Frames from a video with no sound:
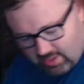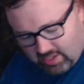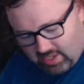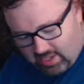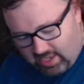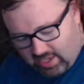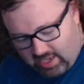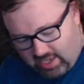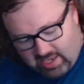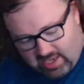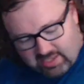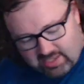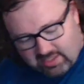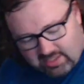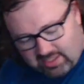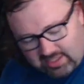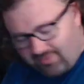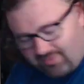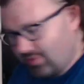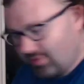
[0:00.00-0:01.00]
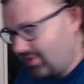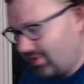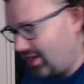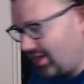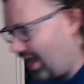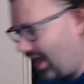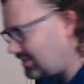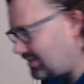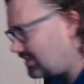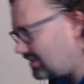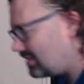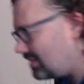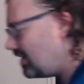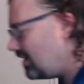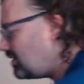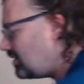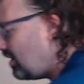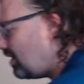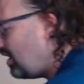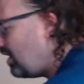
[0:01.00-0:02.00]
and give you an estimate
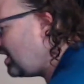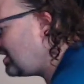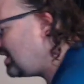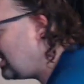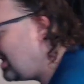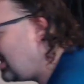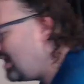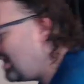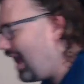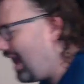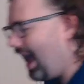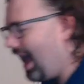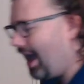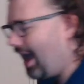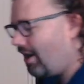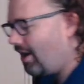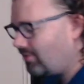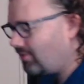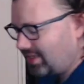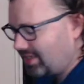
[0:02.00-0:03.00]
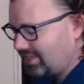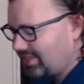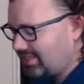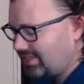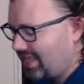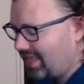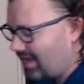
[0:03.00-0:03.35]
on how is that